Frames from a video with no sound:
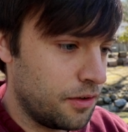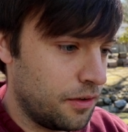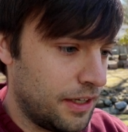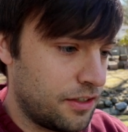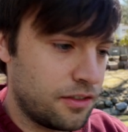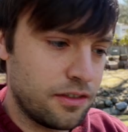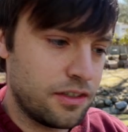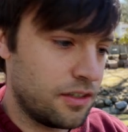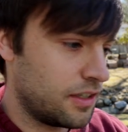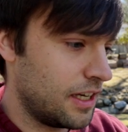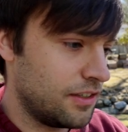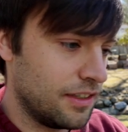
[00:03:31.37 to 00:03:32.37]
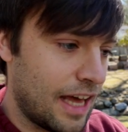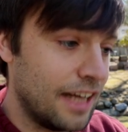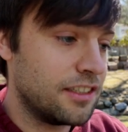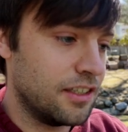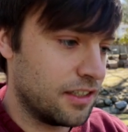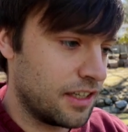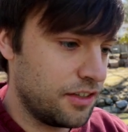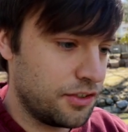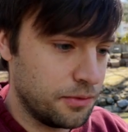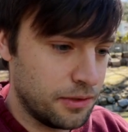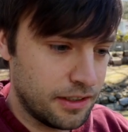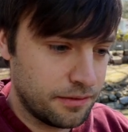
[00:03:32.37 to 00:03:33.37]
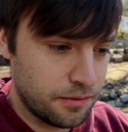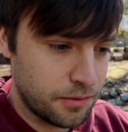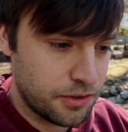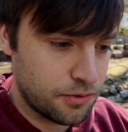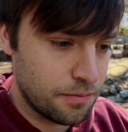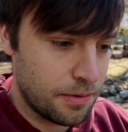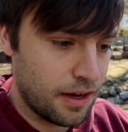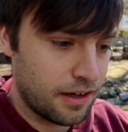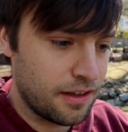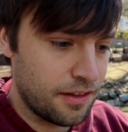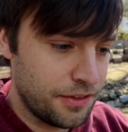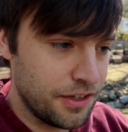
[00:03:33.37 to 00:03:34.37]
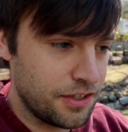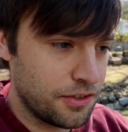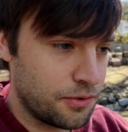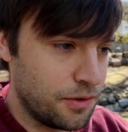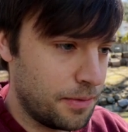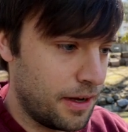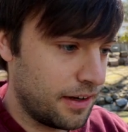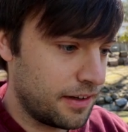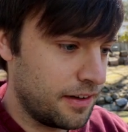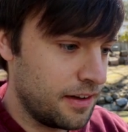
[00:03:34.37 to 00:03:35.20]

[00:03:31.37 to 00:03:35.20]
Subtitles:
That's Saskatchewan. Where's Quebec? This is Quebec.